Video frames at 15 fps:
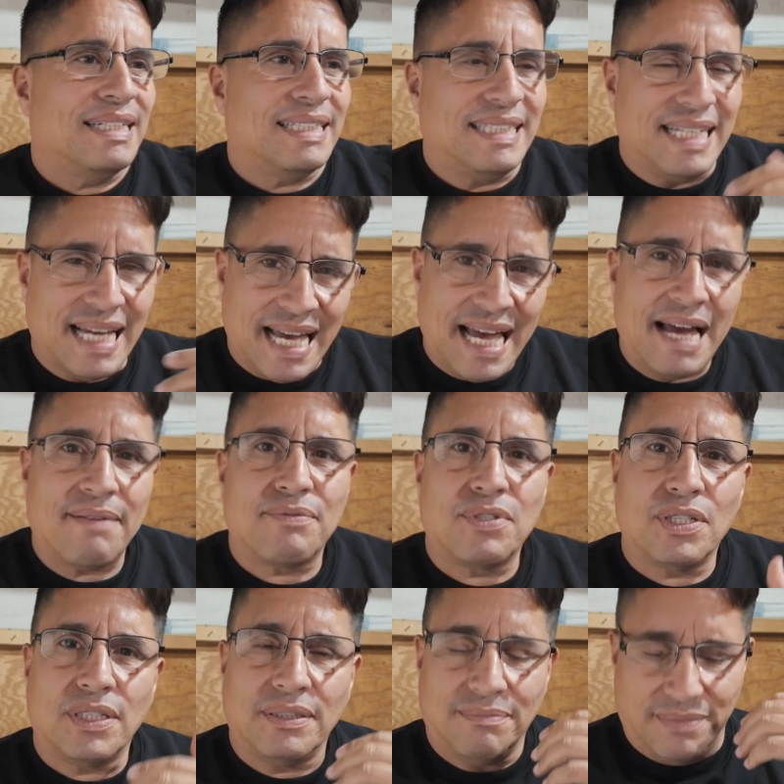You have
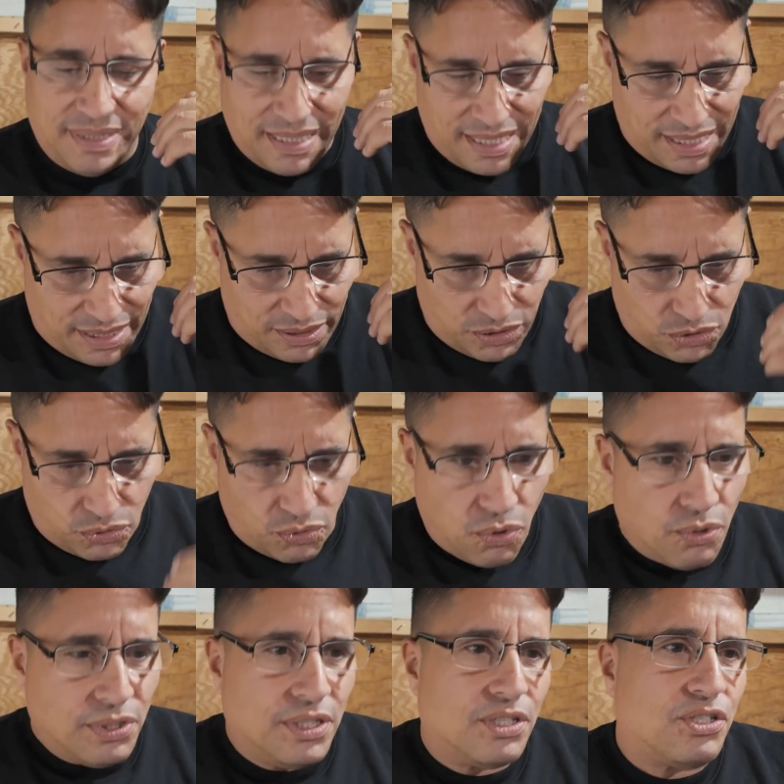to
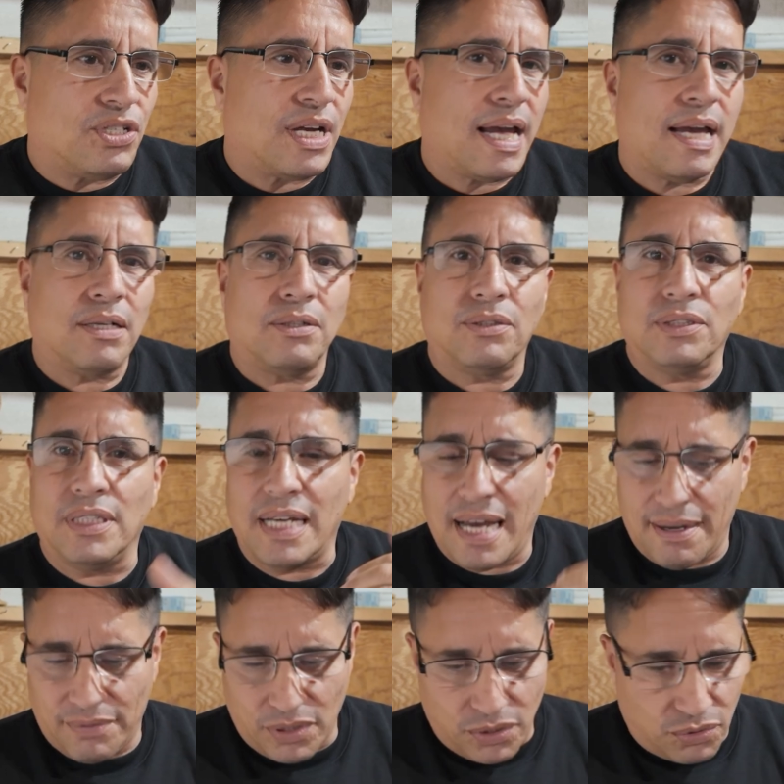grow your channel. You
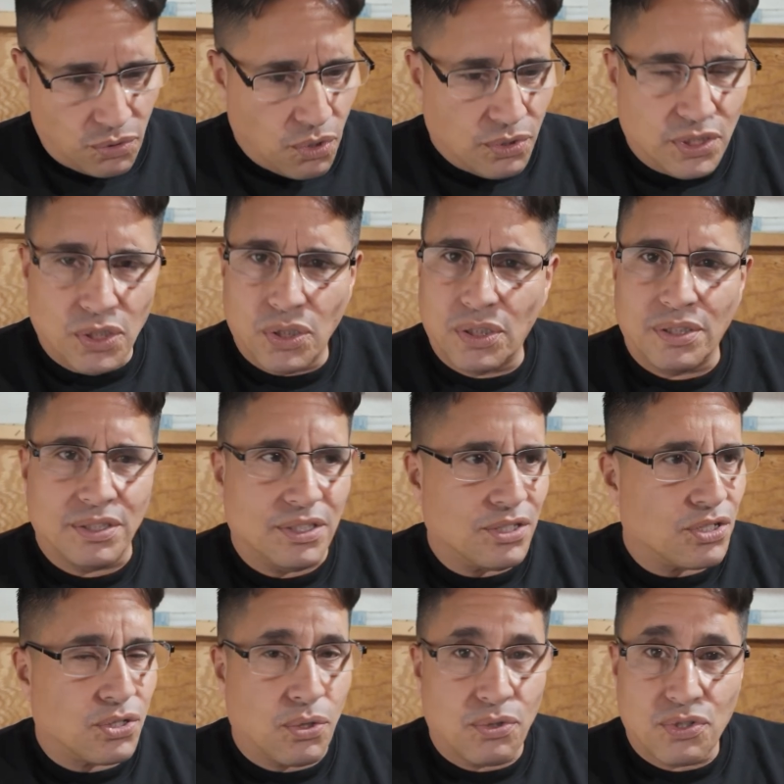have to grow your
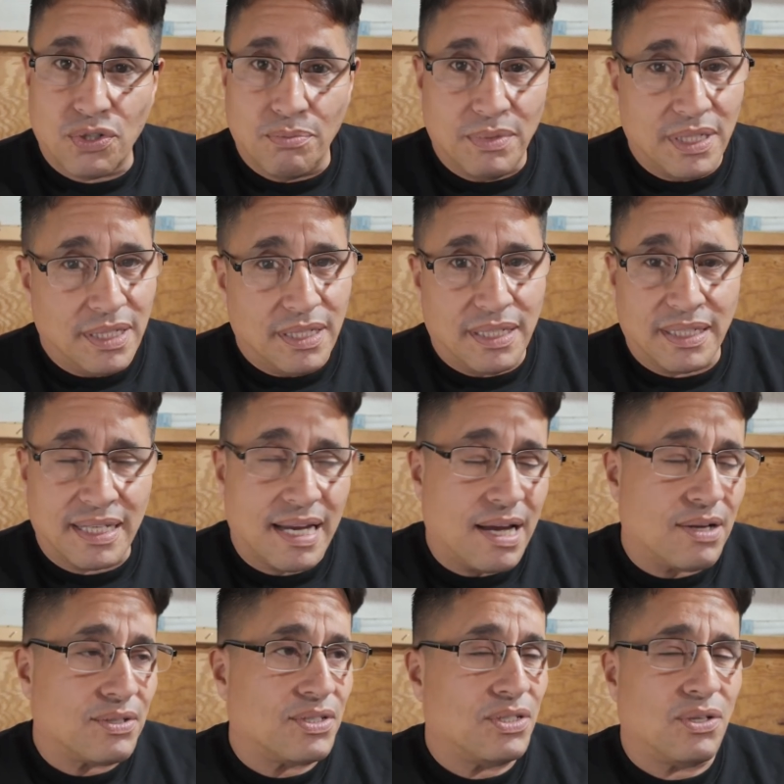social media
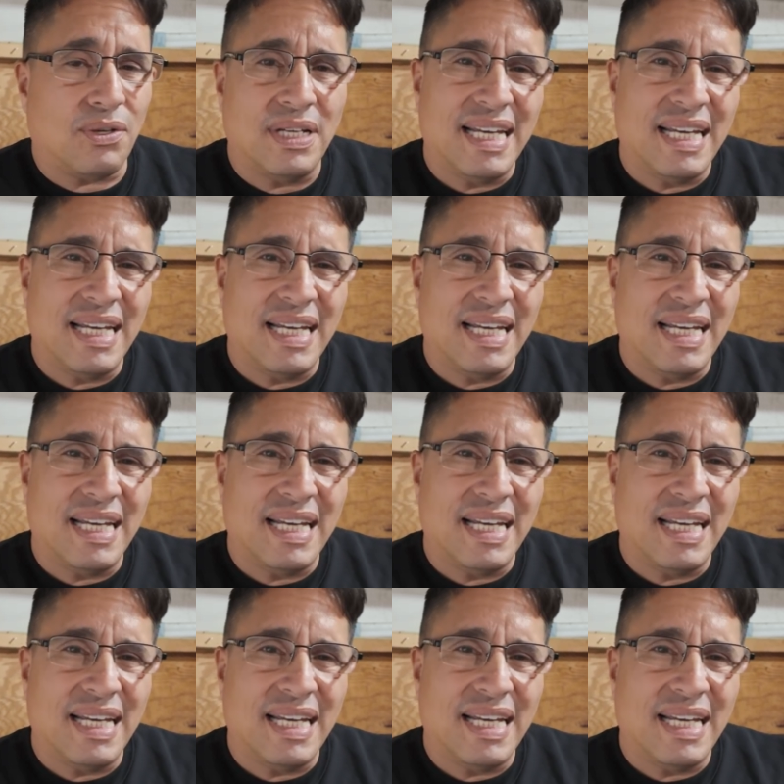accounts.